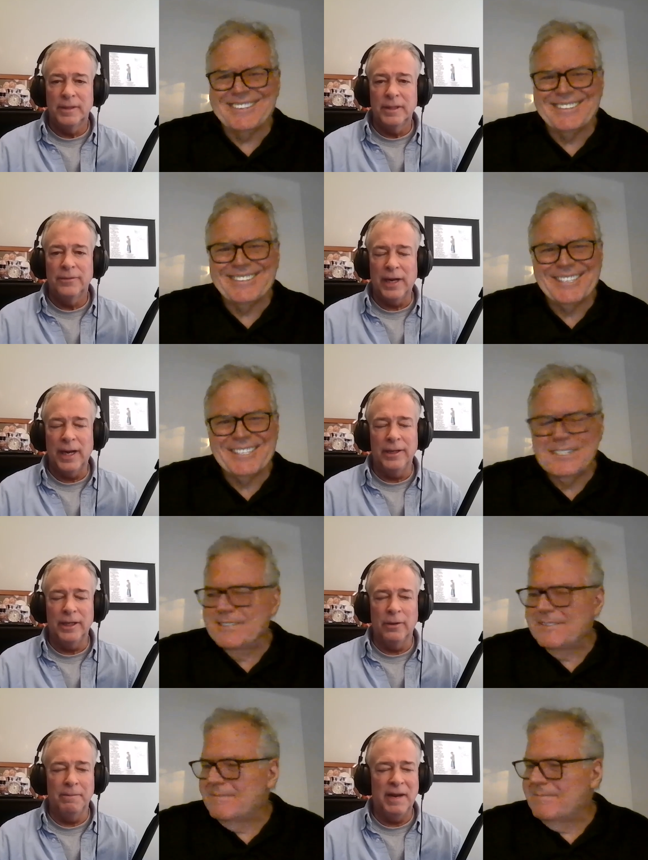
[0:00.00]
Speaker 1: Right. You
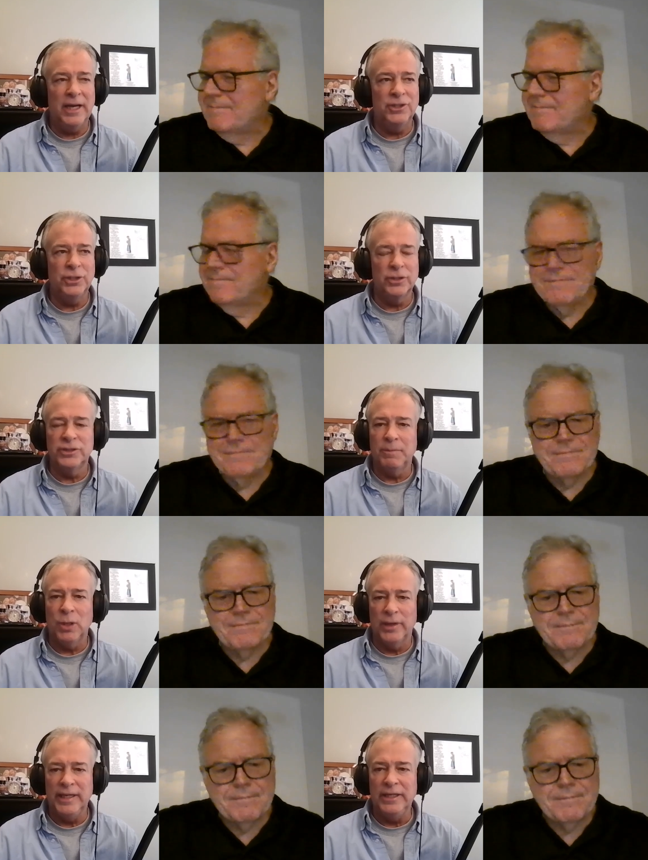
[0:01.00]
know, and managing those
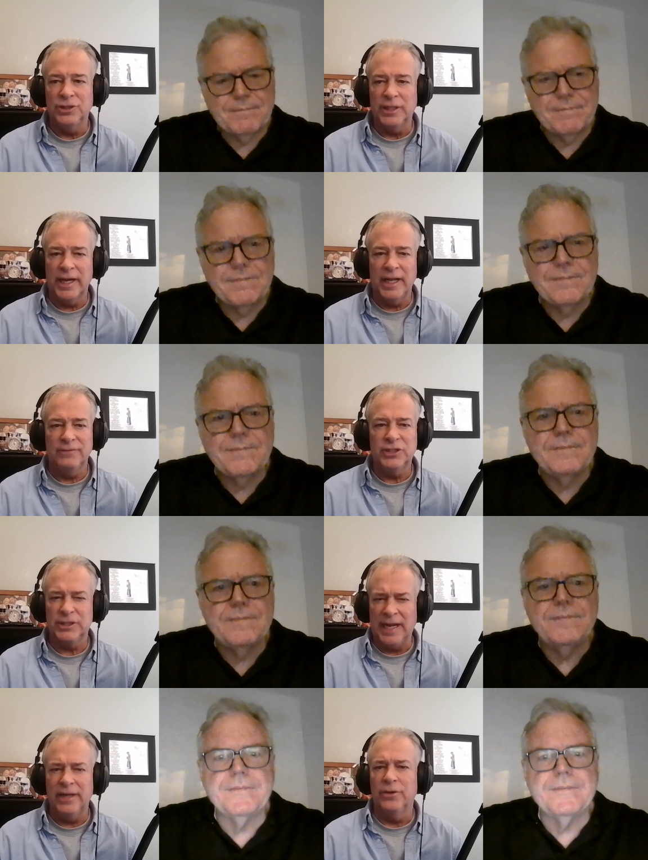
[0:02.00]
employees, you got to have
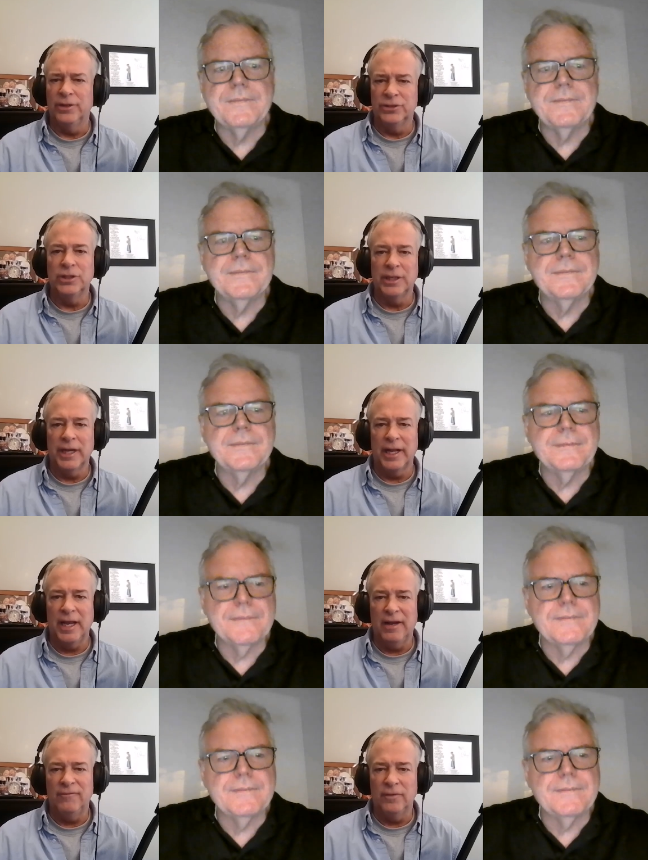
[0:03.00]
standards and you got to
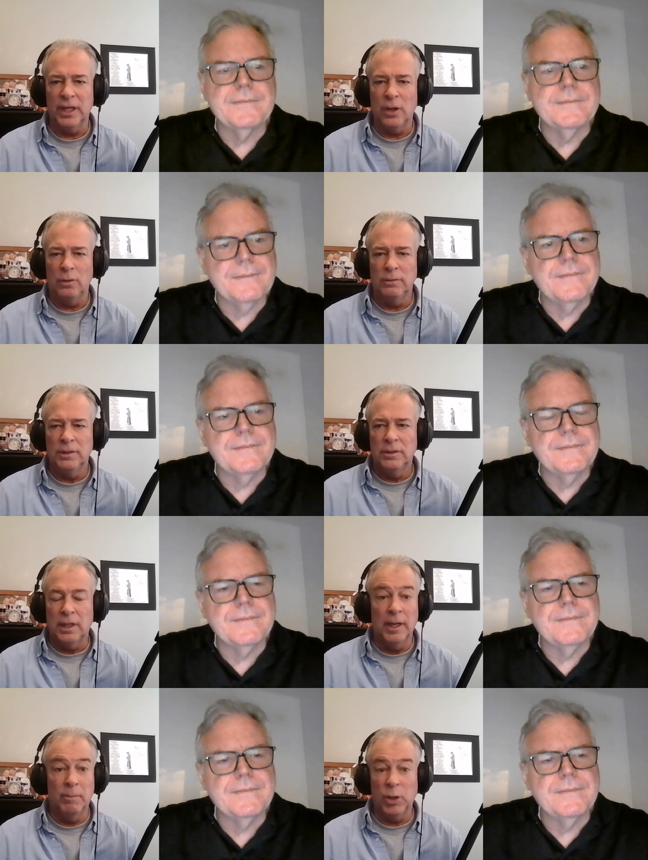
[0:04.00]
have, you know,
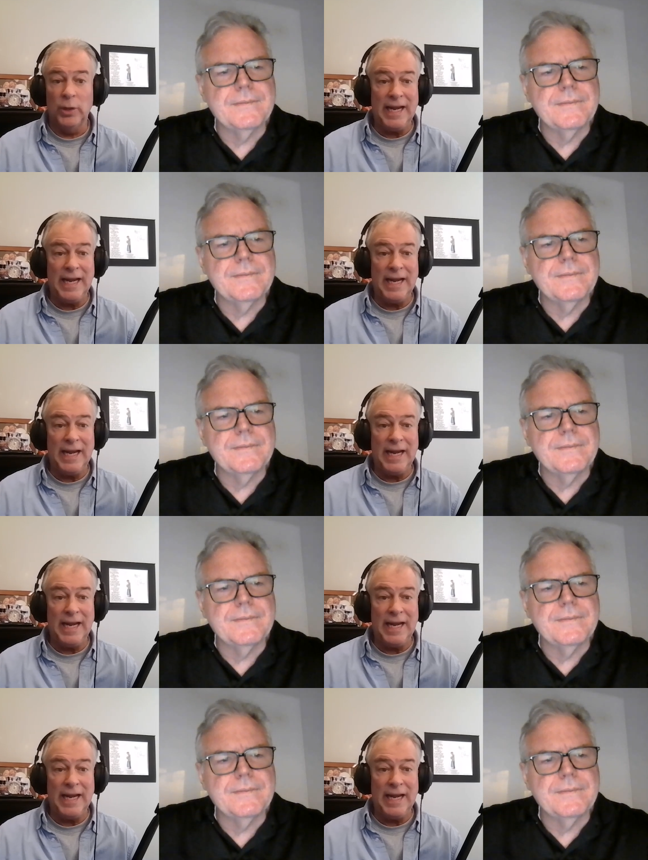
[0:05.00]
an employee